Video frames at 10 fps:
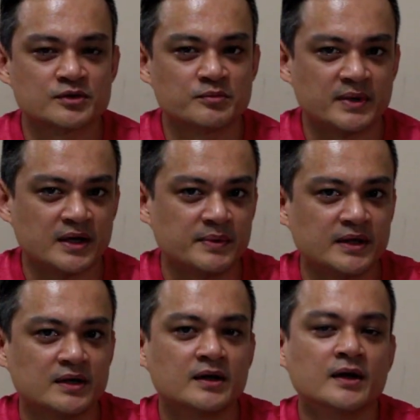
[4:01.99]
So
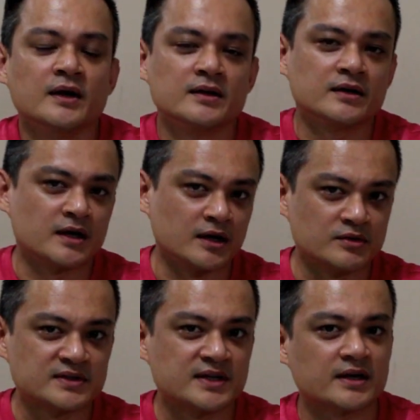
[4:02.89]
maybe the
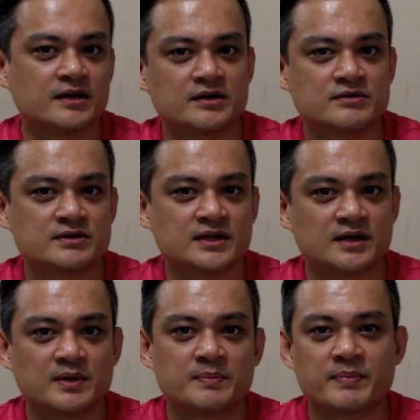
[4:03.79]
Kagoos DEC K3
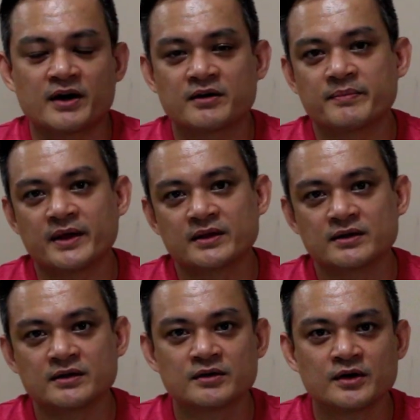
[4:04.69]
can be paired
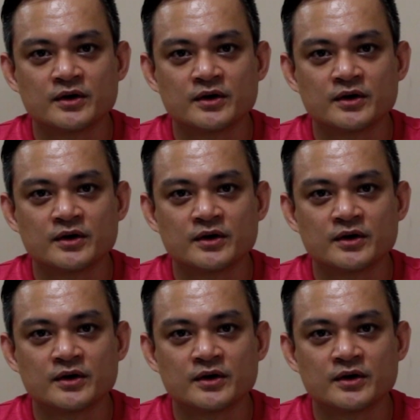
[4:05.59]
better